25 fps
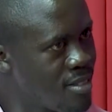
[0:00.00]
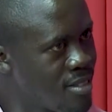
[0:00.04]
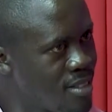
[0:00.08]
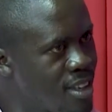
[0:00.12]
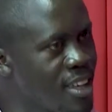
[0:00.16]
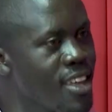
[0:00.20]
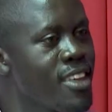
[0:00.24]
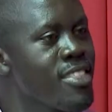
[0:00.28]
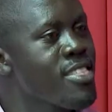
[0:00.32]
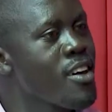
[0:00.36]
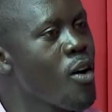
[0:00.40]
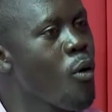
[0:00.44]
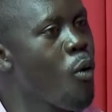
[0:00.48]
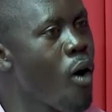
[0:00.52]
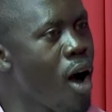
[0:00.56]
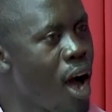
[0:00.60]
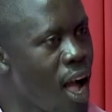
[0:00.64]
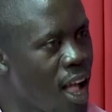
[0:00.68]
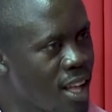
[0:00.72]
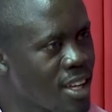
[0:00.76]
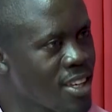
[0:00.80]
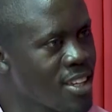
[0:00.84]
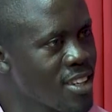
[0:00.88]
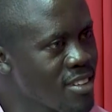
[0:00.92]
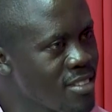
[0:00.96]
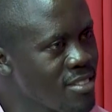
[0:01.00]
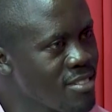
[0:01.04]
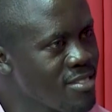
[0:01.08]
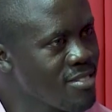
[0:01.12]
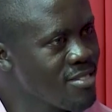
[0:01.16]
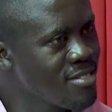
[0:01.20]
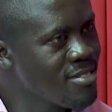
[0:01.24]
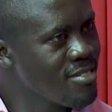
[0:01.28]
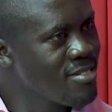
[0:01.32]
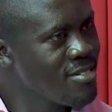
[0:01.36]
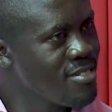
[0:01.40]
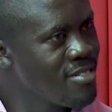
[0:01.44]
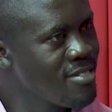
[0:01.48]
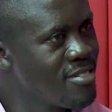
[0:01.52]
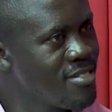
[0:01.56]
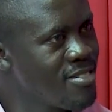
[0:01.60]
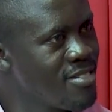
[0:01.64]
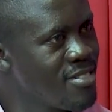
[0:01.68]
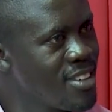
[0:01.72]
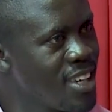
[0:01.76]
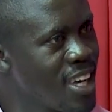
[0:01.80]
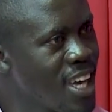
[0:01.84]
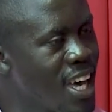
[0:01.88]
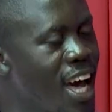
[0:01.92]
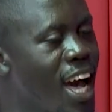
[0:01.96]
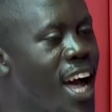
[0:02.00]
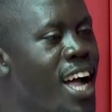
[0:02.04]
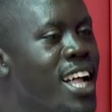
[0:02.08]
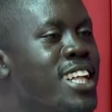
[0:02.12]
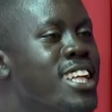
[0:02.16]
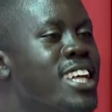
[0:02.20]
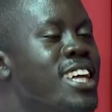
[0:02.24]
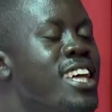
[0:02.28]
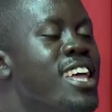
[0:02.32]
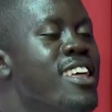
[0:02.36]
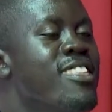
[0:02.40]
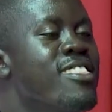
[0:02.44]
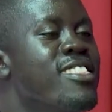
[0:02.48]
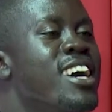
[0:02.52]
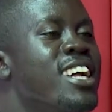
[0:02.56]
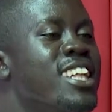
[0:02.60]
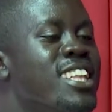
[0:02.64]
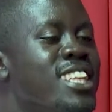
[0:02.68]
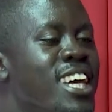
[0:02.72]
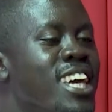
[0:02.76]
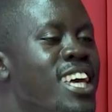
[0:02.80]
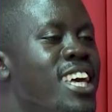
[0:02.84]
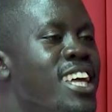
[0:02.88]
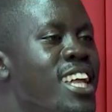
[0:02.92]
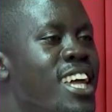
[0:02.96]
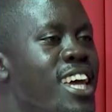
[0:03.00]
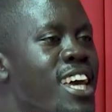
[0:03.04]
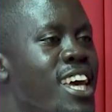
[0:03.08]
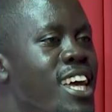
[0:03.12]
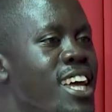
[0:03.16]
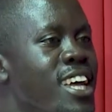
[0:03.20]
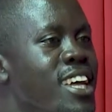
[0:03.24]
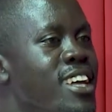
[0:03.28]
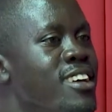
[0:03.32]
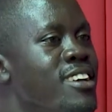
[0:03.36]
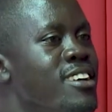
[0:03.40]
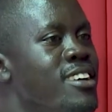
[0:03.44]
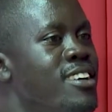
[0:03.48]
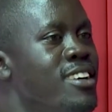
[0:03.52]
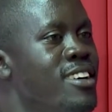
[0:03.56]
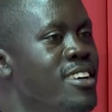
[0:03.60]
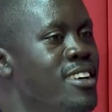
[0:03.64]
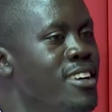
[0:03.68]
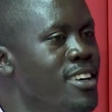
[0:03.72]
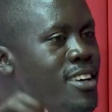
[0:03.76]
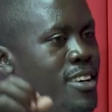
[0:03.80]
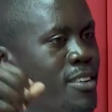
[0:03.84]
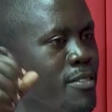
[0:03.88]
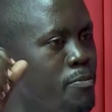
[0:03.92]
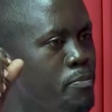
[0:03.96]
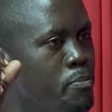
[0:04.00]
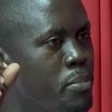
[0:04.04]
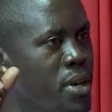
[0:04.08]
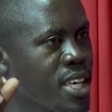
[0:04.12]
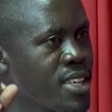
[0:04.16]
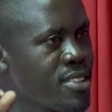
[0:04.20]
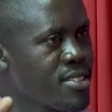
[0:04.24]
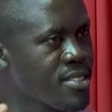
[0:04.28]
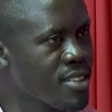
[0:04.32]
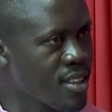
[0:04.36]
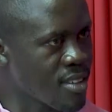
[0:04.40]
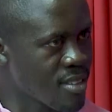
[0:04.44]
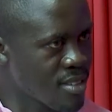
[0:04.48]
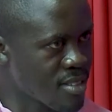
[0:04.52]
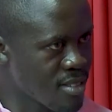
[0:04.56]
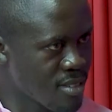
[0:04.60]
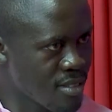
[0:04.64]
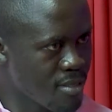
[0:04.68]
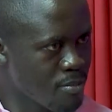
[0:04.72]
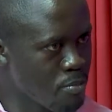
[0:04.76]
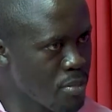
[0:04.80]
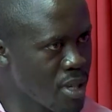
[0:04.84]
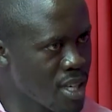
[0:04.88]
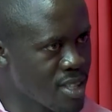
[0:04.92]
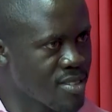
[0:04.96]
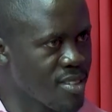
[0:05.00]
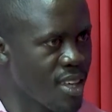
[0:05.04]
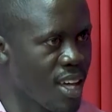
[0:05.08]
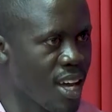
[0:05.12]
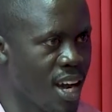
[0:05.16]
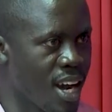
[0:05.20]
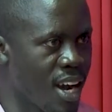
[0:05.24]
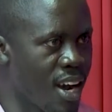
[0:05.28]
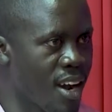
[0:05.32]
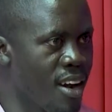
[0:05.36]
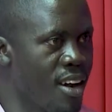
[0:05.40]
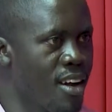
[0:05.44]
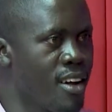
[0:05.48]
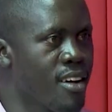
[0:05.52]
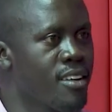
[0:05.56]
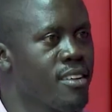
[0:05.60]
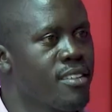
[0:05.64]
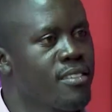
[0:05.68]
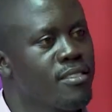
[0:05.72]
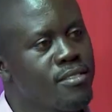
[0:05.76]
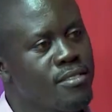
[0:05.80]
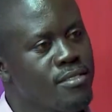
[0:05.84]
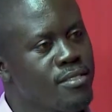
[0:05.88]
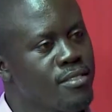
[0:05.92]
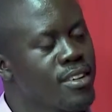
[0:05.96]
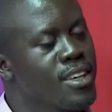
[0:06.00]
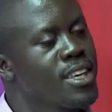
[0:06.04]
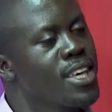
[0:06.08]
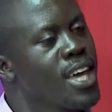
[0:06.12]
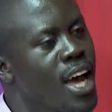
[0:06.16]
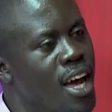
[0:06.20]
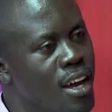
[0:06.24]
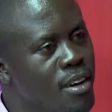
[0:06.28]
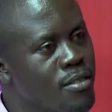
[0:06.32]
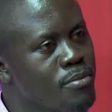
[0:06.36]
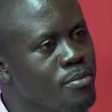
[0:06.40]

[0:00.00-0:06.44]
in the world and in the daily basic. Yeah.